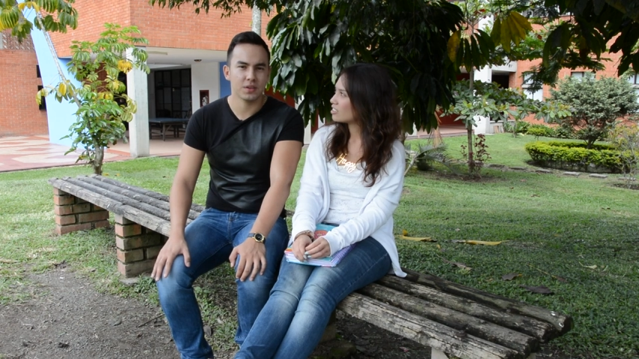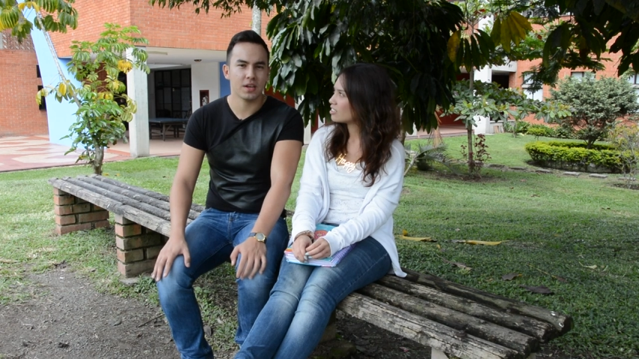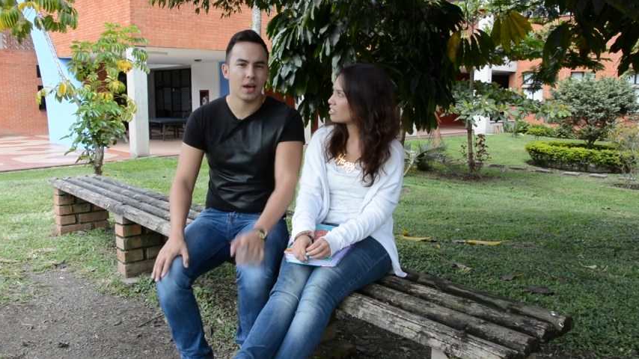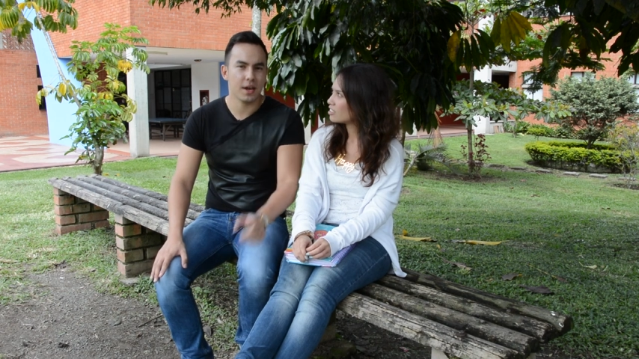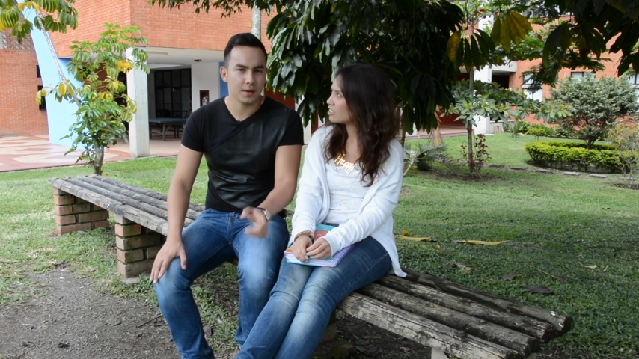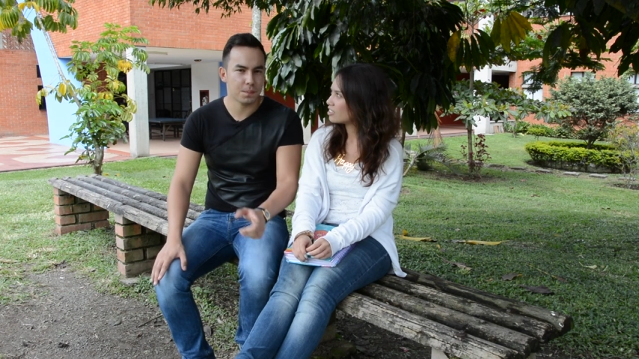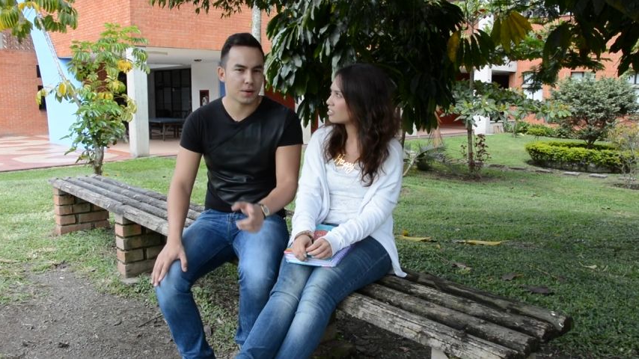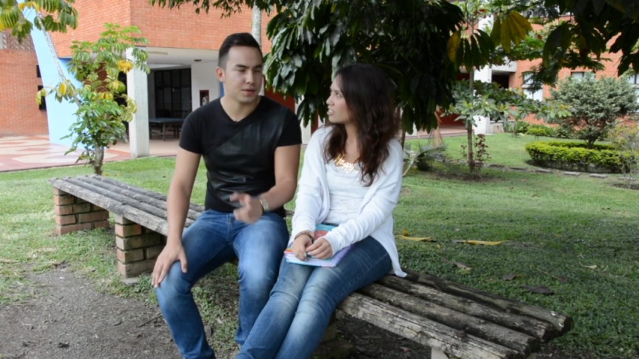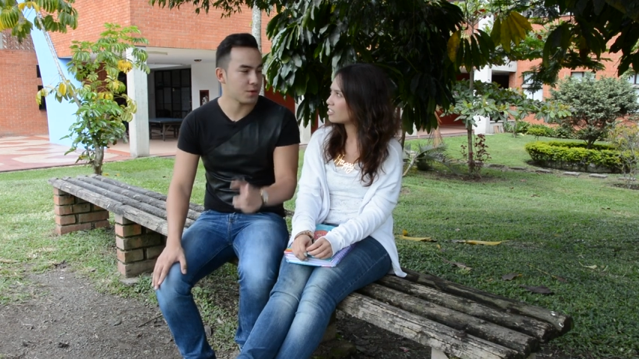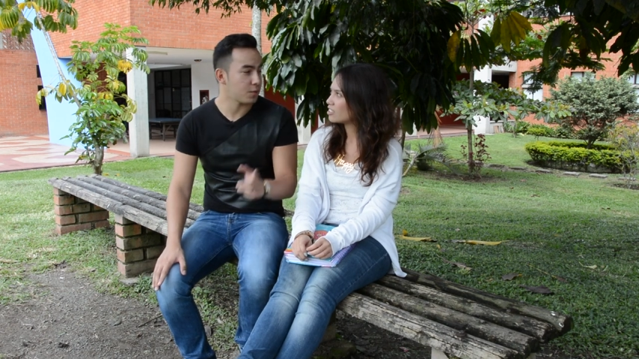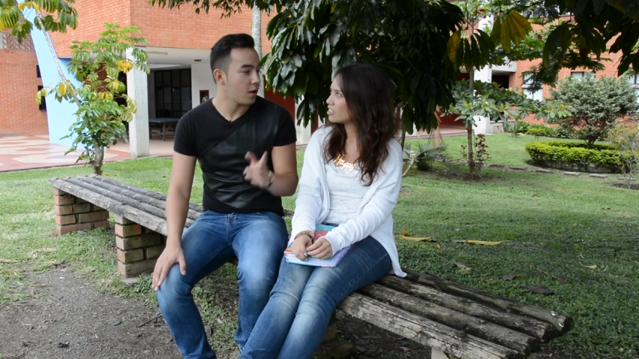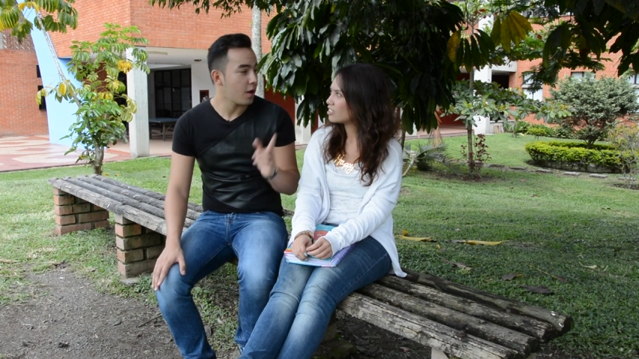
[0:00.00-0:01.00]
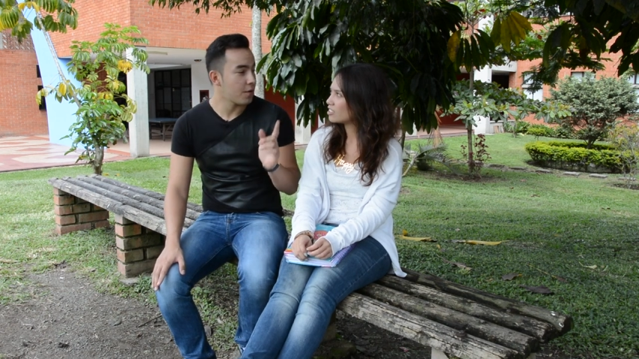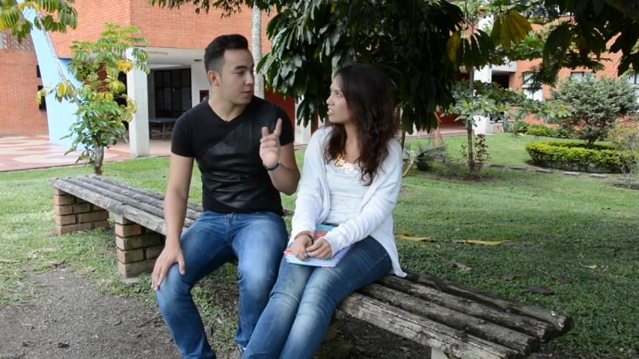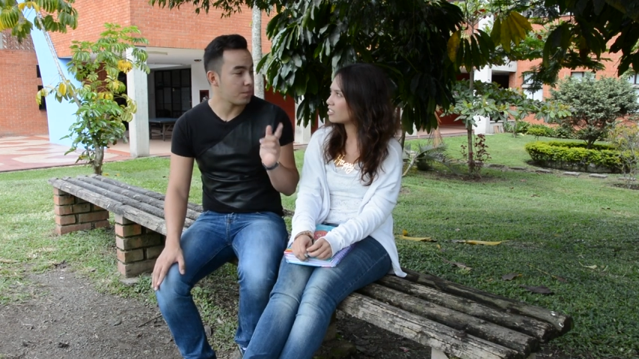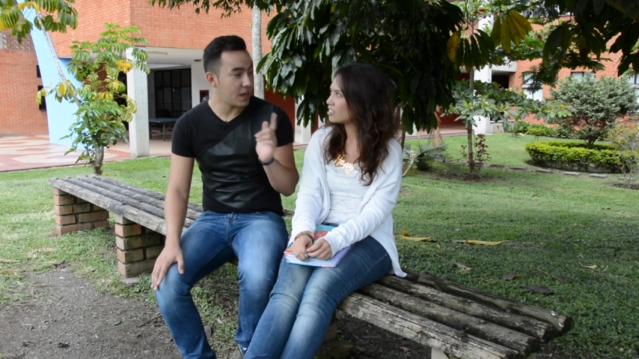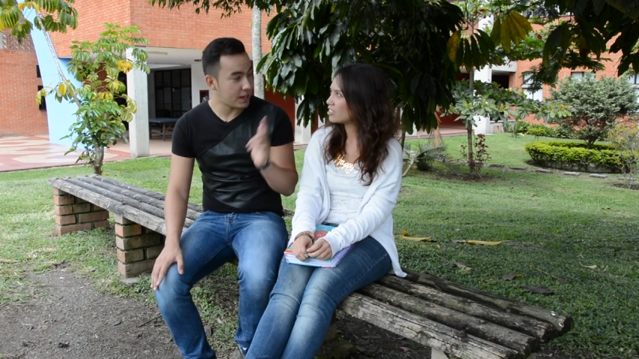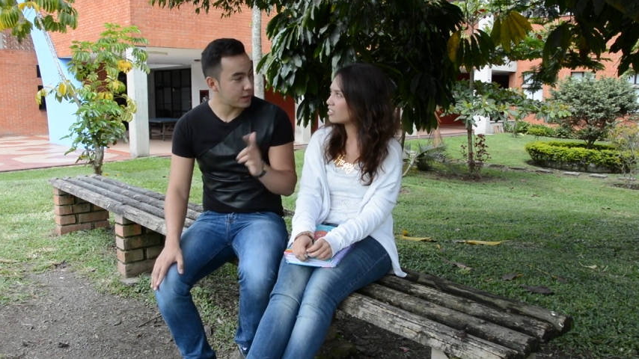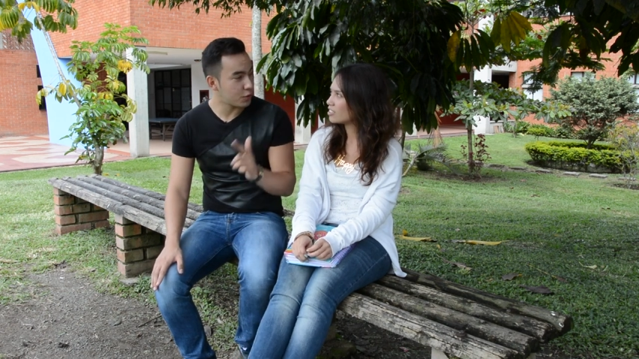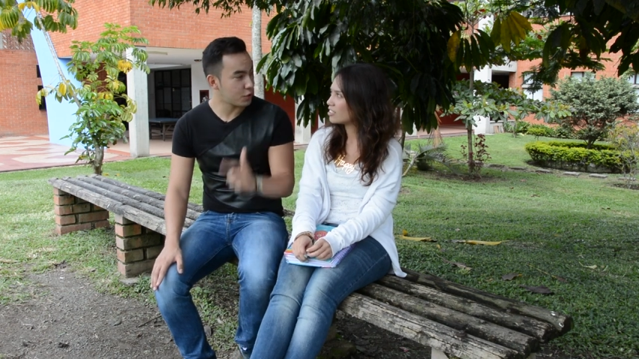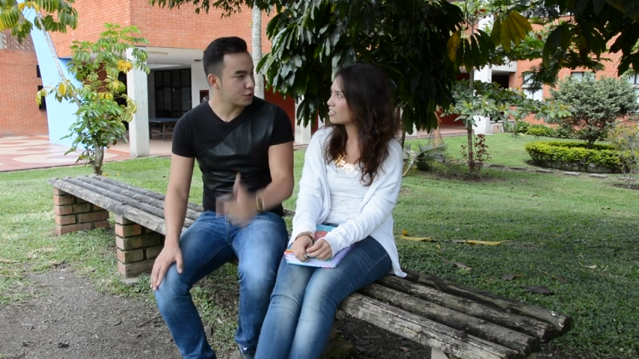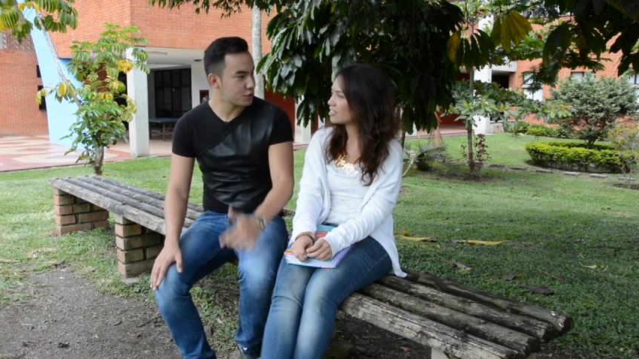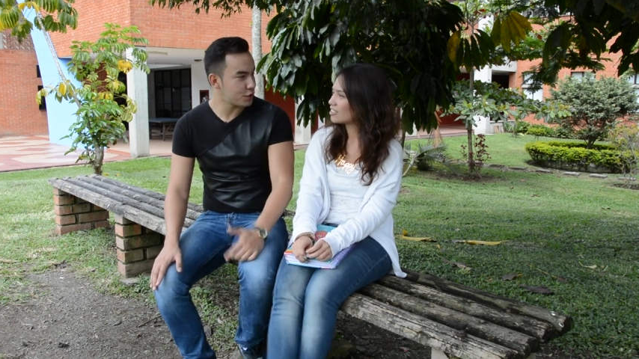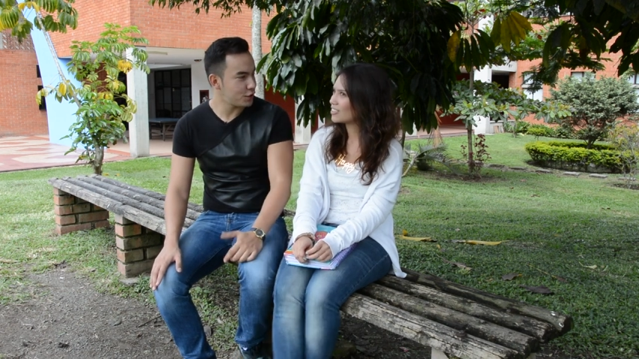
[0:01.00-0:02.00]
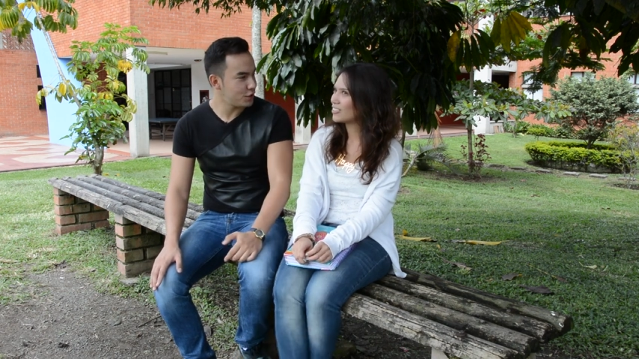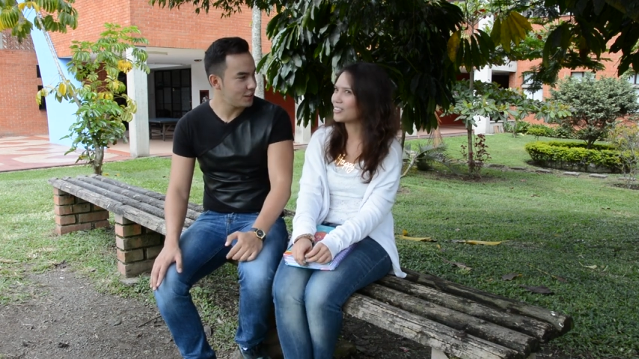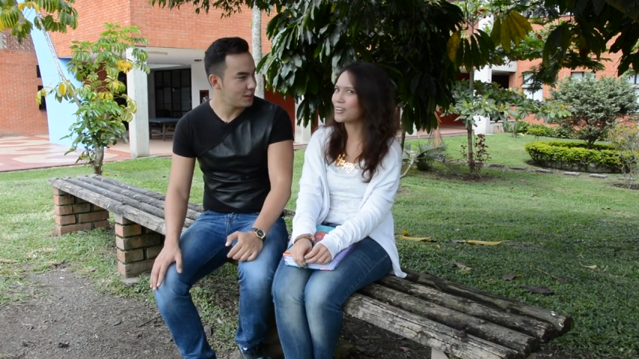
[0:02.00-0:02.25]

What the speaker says: with any person from any culture?